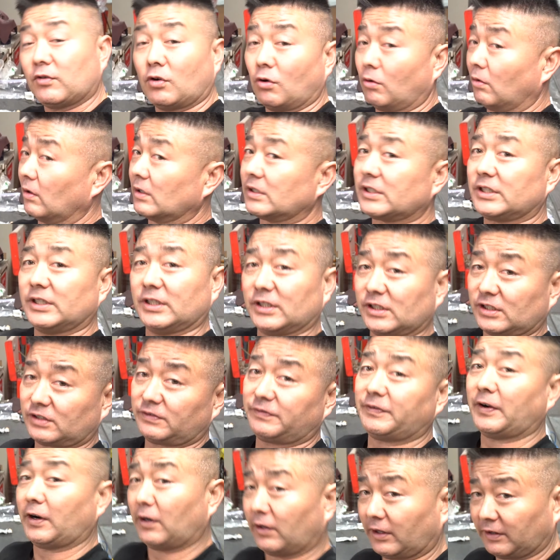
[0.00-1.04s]
course, is
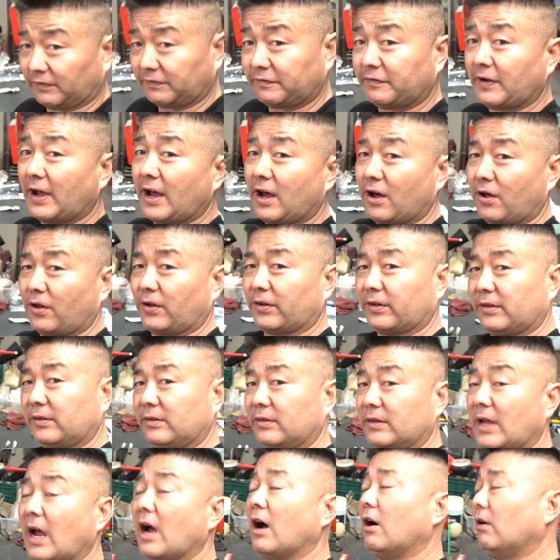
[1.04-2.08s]
fairly foul.
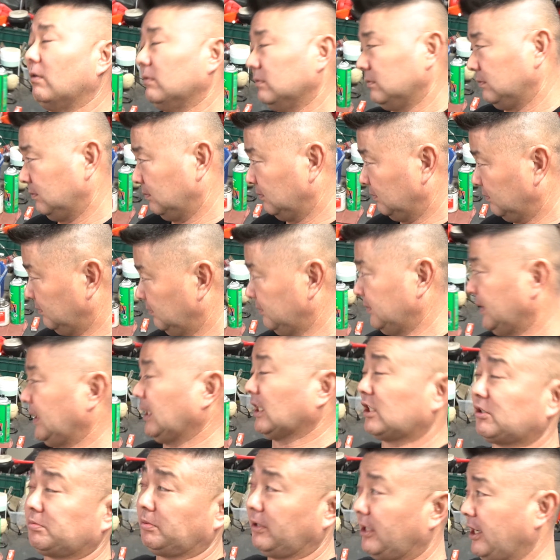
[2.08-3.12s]
Now, an
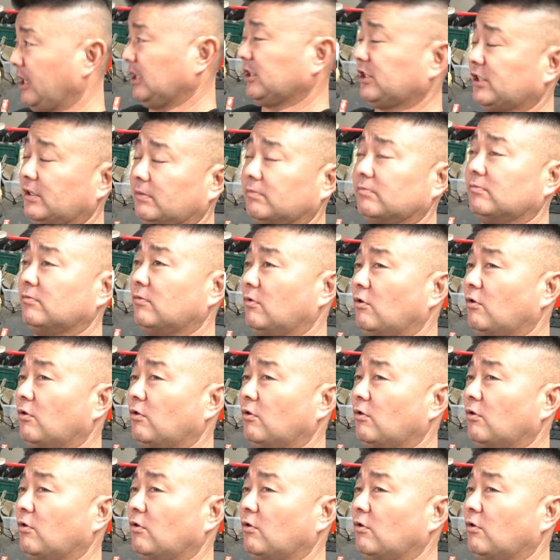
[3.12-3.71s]
explanation.